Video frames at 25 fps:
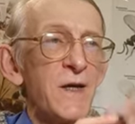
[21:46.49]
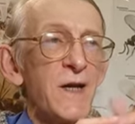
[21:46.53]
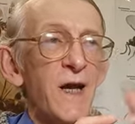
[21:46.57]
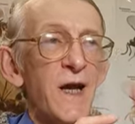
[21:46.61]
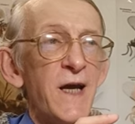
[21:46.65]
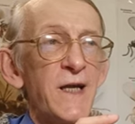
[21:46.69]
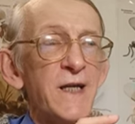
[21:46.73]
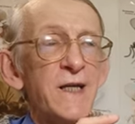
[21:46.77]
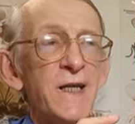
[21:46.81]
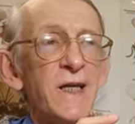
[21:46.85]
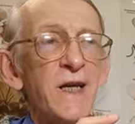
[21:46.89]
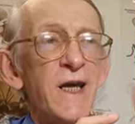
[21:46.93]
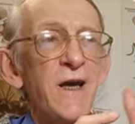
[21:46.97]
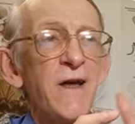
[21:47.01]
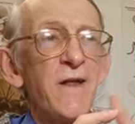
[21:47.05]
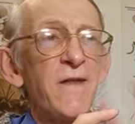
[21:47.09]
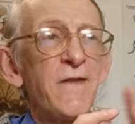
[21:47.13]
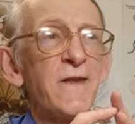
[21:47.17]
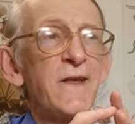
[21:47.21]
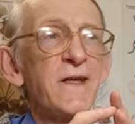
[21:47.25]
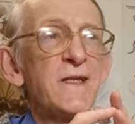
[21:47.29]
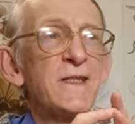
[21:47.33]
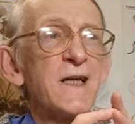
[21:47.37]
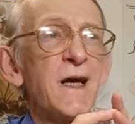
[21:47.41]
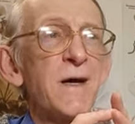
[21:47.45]
And here,
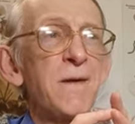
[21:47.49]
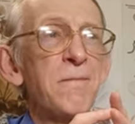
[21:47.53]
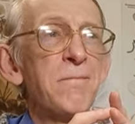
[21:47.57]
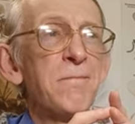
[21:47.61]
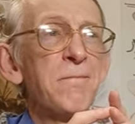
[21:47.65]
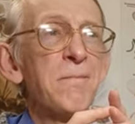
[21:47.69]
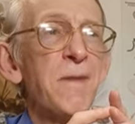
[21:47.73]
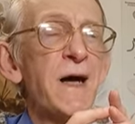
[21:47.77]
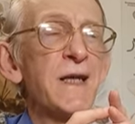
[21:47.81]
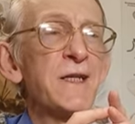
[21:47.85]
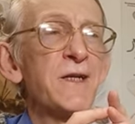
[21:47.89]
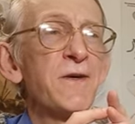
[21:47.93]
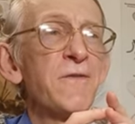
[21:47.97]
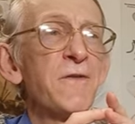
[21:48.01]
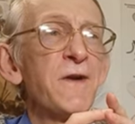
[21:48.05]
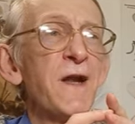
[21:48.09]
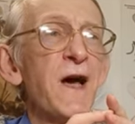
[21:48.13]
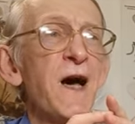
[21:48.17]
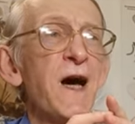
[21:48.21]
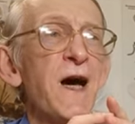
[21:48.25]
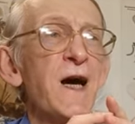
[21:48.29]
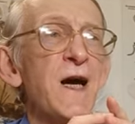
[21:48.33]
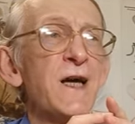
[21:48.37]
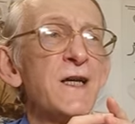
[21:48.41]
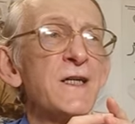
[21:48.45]
these are
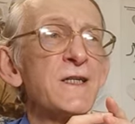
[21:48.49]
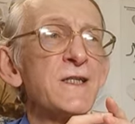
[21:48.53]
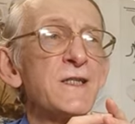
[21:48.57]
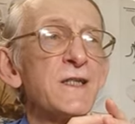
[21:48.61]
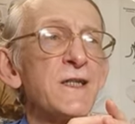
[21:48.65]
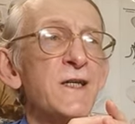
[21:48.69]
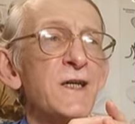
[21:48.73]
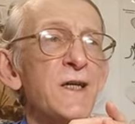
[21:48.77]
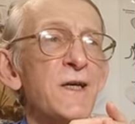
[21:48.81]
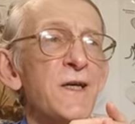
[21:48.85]
butterflies,